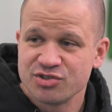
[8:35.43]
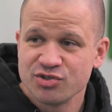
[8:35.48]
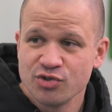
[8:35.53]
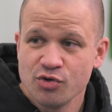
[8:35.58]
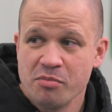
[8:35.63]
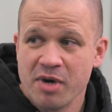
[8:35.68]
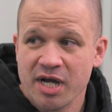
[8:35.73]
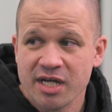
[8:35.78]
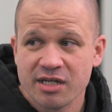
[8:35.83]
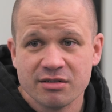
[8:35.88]

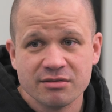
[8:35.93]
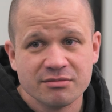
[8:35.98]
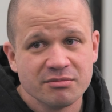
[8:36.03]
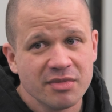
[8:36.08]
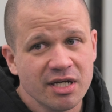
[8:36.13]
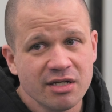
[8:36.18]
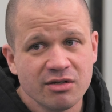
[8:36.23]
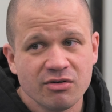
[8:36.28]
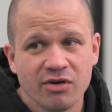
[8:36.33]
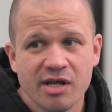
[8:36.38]
true. My
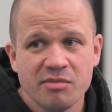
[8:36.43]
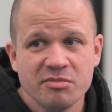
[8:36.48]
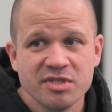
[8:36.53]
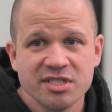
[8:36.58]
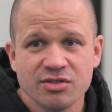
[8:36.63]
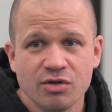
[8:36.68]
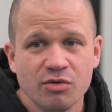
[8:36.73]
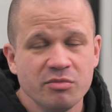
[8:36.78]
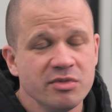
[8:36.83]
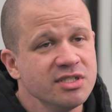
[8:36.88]
Grammy
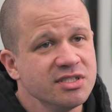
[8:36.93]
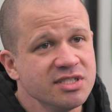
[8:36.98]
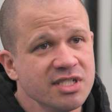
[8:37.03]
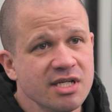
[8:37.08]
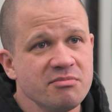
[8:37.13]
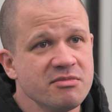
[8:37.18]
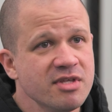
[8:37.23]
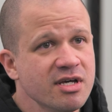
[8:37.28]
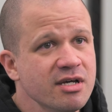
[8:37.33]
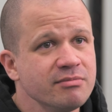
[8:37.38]
told me the
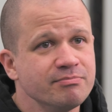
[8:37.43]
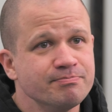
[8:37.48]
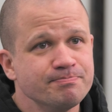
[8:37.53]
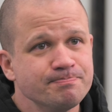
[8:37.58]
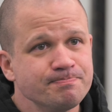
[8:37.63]
same thing.